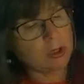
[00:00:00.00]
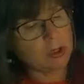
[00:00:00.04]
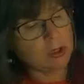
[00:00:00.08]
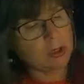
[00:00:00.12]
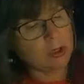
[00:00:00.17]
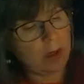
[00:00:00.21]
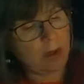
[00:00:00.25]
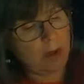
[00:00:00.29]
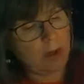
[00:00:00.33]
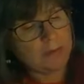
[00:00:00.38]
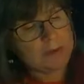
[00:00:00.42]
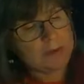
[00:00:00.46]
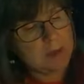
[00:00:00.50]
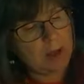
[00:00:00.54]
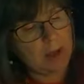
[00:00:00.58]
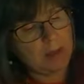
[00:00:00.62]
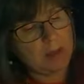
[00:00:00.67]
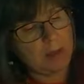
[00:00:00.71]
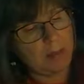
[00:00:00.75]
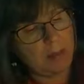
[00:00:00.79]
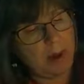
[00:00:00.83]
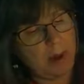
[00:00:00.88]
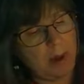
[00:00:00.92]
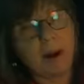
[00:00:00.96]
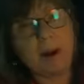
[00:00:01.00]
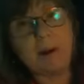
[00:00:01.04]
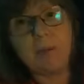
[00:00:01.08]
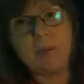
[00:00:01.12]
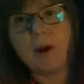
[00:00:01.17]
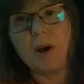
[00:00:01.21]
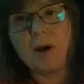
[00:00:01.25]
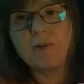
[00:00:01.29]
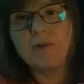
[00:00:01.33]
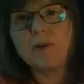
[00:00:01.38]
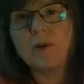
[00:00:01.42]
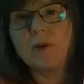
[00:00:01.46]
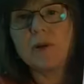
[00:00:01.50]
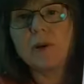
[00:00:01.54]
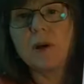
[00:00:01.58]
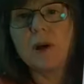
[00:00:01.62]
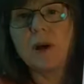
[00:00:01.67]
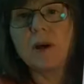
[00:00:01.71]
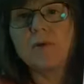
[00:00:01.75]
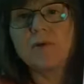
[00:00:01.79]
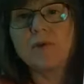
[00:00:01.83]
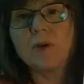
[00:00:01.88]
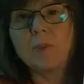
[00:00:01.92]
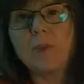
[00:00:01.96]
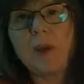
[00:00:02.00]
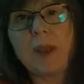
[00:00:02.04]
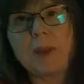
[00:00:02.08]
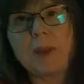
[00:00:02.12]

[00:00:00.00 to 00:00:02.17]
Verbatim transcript: to draw hoofs on the bottom of your of your